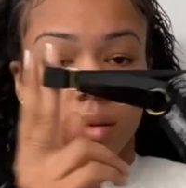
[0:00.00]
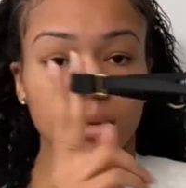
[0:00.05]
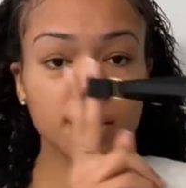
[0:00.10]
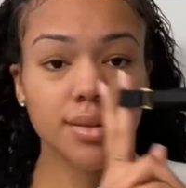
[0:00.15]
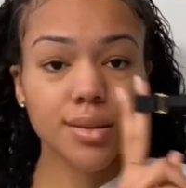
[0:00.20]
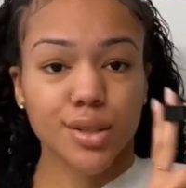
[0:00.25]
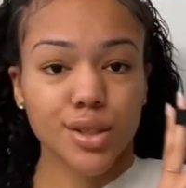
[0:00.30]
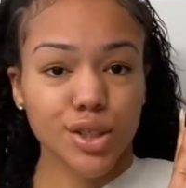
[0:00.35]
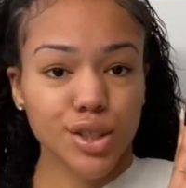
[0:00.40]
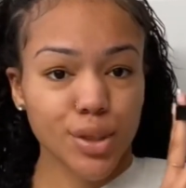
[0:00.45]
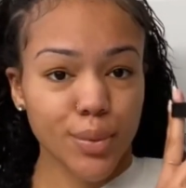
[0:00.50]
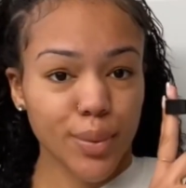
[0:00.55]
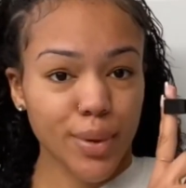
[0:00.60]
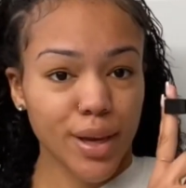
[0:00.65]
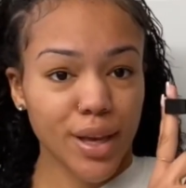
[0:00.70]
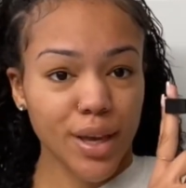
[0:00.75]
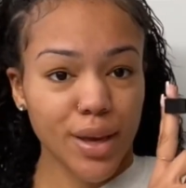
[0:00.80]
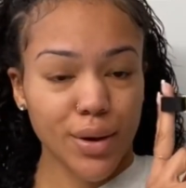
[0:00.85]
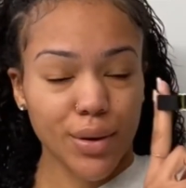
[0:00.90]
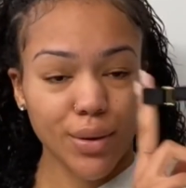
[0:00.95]
Super
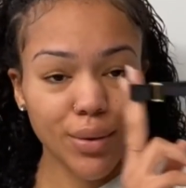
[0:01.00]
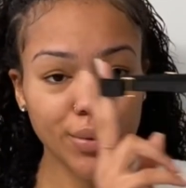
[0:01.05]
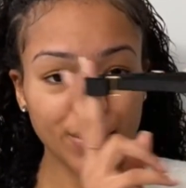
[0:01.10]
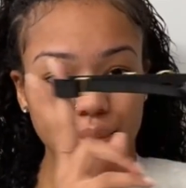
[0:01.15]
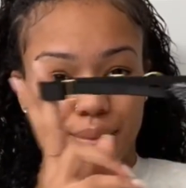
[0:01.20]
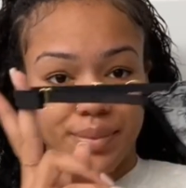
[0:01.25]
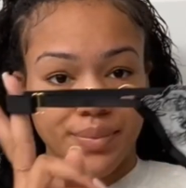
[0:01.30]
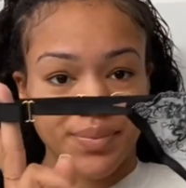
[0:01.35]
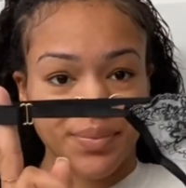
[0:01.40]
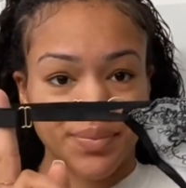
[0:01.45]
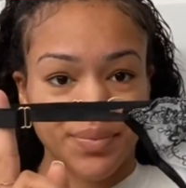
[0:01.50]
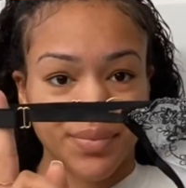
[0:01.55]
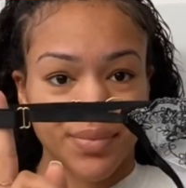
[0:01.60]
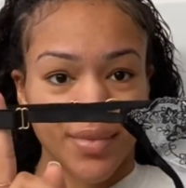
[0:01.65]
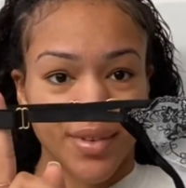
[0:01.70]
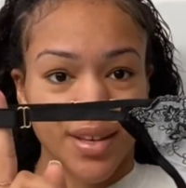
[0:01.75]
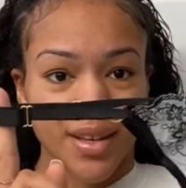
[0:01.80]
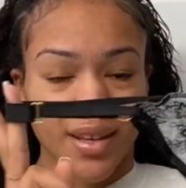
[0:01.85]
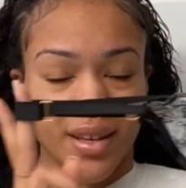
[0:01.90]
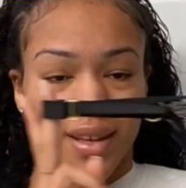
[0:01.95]
cute.
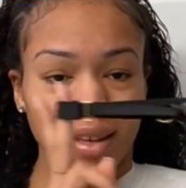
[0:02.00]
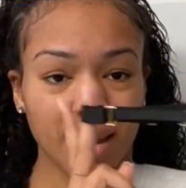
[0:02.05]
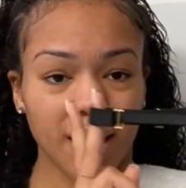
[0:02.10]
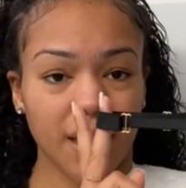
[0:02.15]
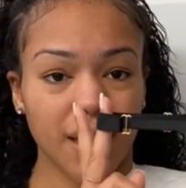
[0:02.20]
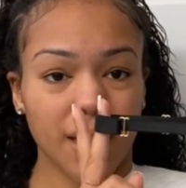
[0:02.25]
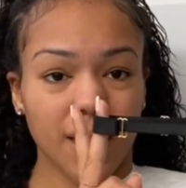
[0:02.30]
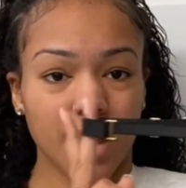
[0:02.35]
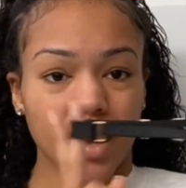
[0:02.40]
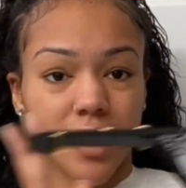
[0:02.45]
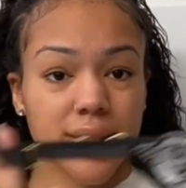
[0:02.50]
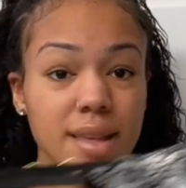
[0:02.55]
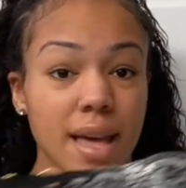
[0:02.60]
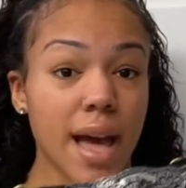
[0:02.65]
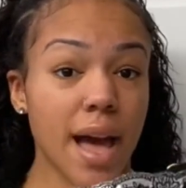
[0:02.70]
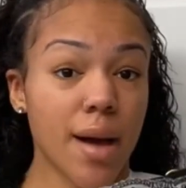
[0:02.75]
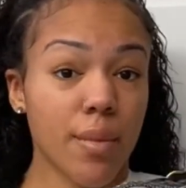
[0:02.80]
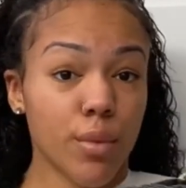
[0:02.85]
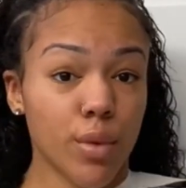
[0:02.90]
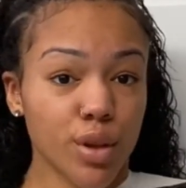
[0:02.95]
And I
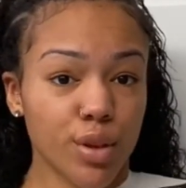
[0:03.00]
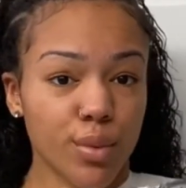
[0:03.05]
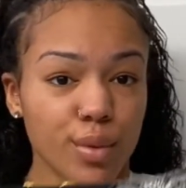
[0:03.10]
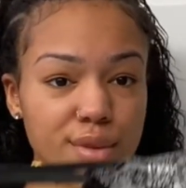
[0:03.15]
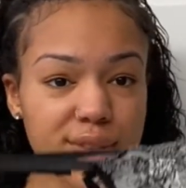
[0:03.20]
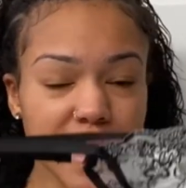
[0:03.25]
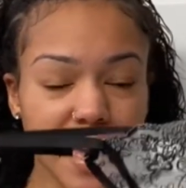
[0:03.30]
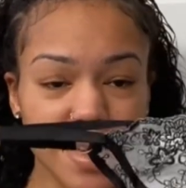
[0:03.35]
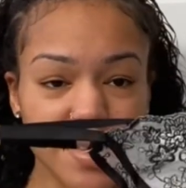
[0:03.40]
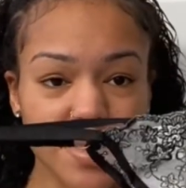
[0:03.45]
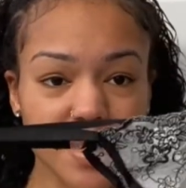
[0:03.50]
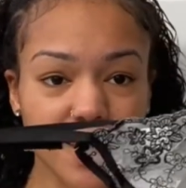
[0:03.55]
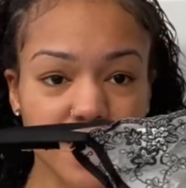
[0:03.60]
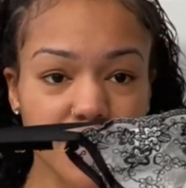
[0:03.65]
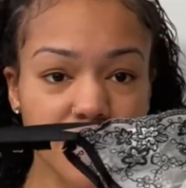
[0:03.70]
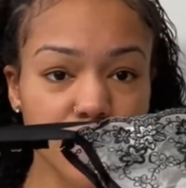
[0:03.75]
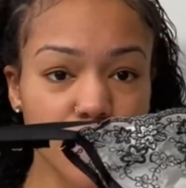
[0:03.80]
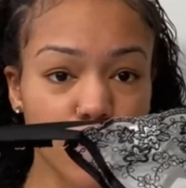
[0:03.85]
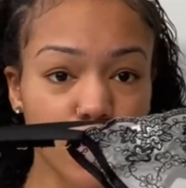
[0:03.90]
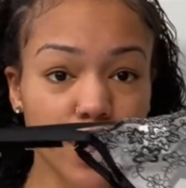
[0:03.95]
have multiple
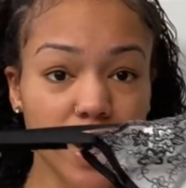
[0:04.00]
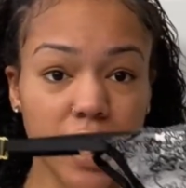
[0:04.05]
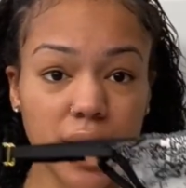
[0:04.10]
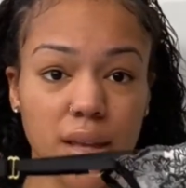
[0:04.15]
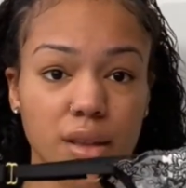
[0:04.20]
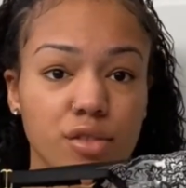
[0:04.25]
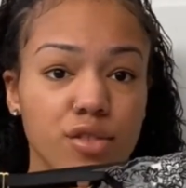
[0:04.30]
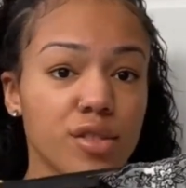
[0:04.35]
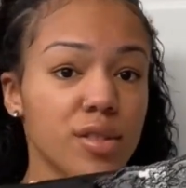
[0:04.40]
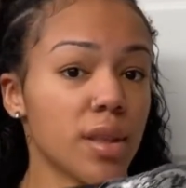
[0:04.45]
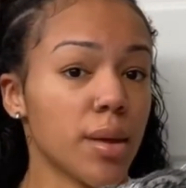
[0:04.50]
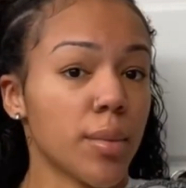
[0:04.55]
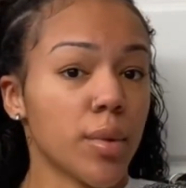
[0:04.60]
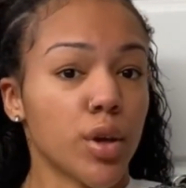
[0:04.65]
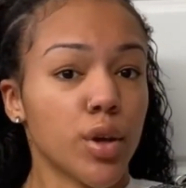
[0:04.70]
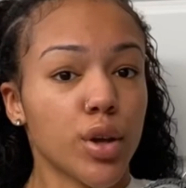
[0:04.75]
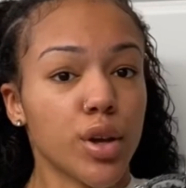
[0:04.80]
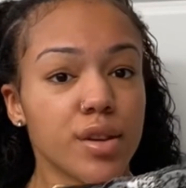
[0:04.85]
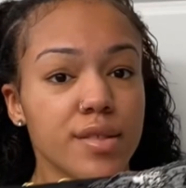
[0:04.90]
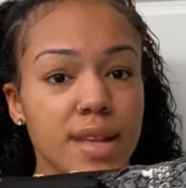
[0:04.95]
sizes, so again, just let me
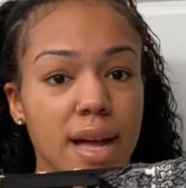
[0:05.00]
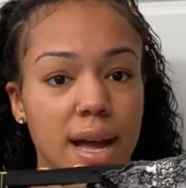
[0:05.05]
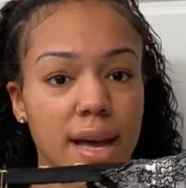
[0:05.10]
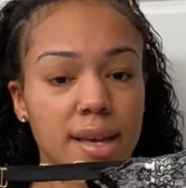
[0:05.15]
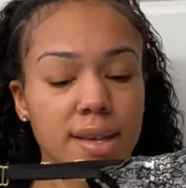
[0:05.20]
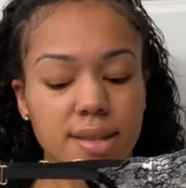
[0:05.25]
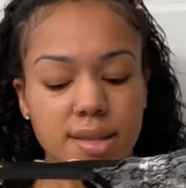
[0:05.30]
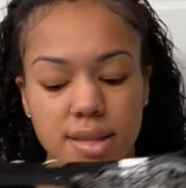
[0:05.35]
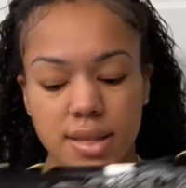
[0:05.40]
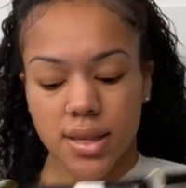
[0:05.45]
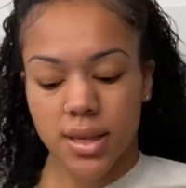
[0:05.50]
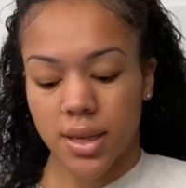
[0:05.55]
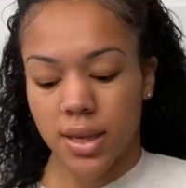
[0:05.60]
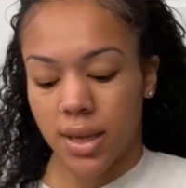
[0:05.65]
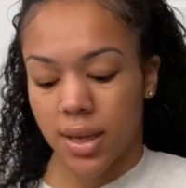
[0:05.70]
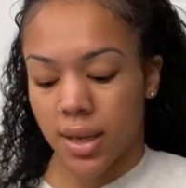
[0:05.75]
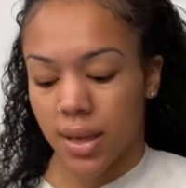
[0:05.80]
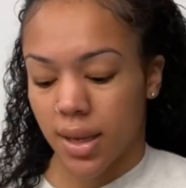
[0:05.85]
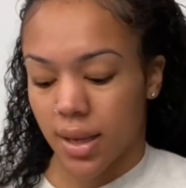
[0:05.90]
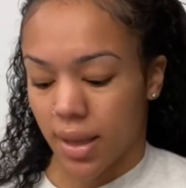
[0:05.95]
know your size.
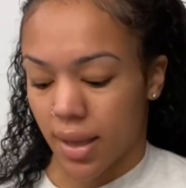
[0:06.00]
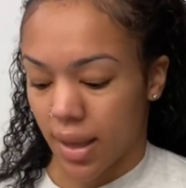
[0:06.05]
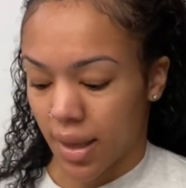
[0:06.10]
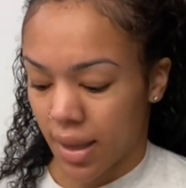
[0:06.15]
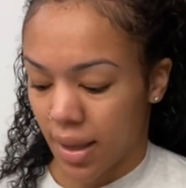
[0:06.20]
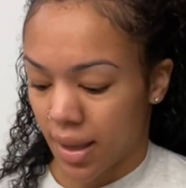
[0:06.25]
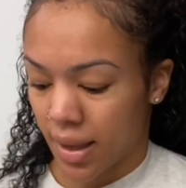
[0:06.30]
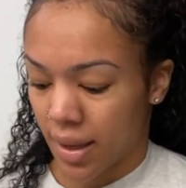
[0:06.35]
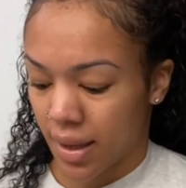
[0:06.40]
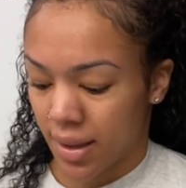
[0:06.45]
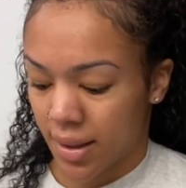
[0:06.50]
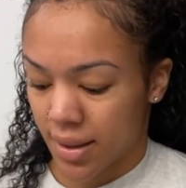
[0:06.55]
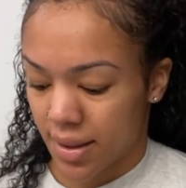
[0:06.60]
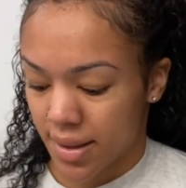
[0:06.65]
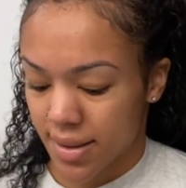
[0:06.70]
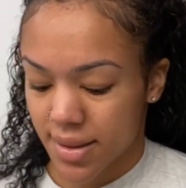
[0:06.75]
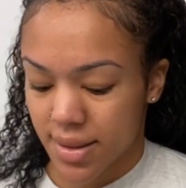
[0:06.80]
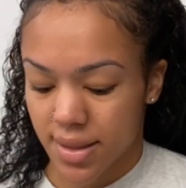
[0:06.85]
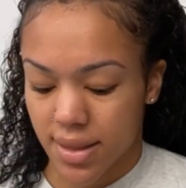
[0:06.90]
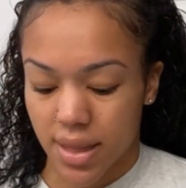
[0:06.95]
And
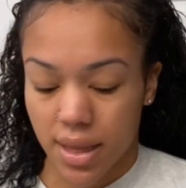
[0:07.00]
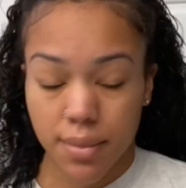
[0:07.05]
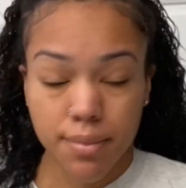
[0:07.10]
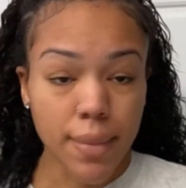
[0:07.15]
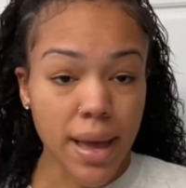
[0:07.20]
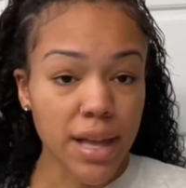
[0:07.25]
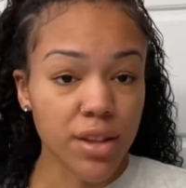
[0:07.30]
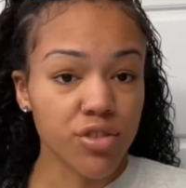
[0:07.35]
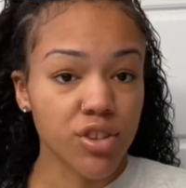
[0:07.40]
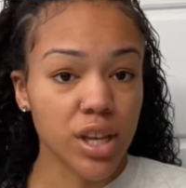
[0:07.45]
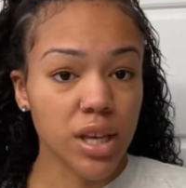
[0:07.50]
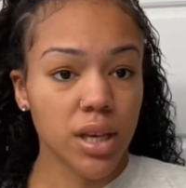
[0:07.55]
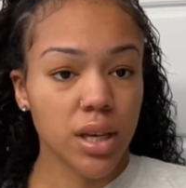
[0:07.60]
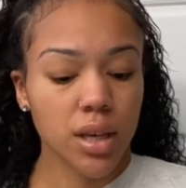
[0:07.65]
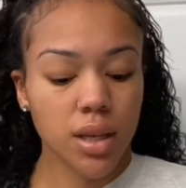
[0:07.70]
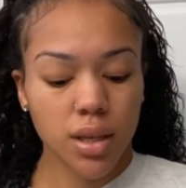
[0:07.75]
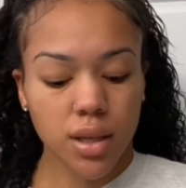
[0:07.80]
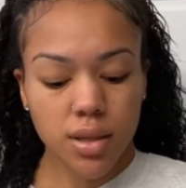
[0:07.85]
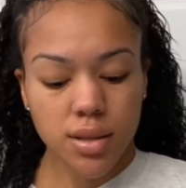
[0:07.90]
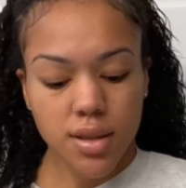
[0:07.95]
this is the
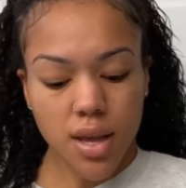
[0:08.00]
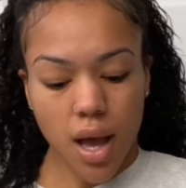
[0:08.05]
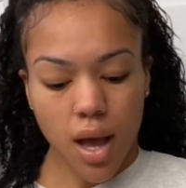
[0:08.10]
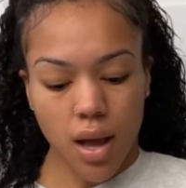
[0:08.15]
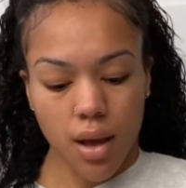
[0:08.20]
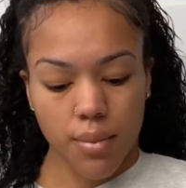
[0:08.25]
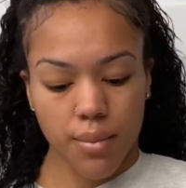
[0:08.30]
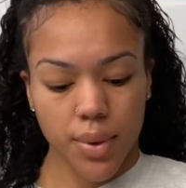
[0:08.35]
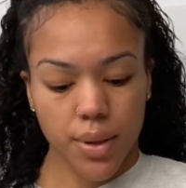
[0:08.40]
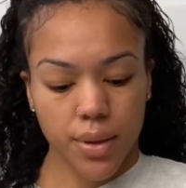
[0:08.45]
matching top.